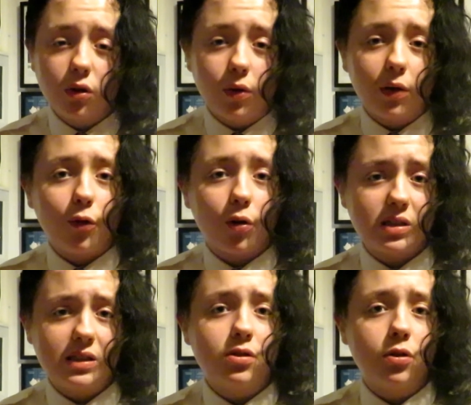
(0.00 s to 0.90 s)
going for
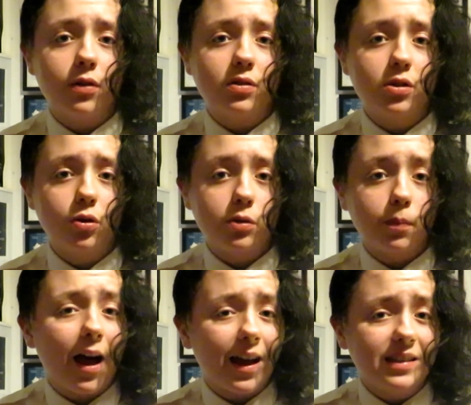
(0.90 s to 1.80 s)
since 2002's
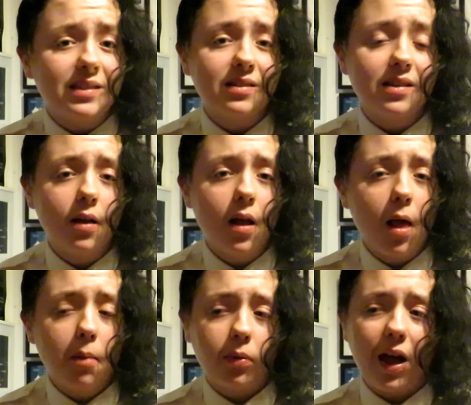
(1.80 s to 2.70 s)

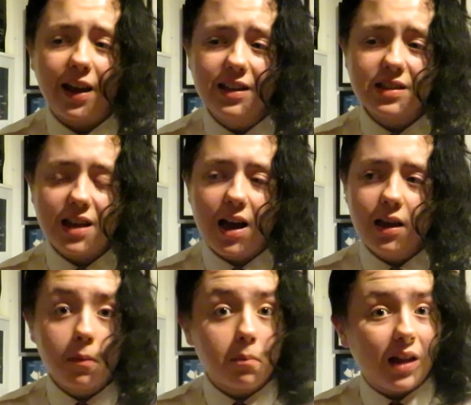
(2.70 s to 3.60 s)
Blackened Sky?